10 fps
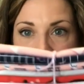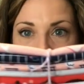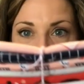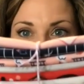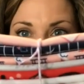
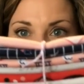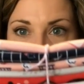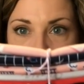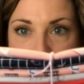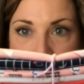I think the
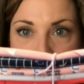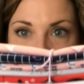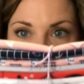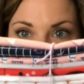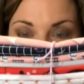colors are
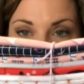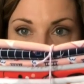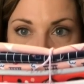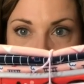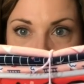just
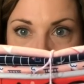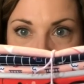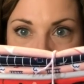beautiful.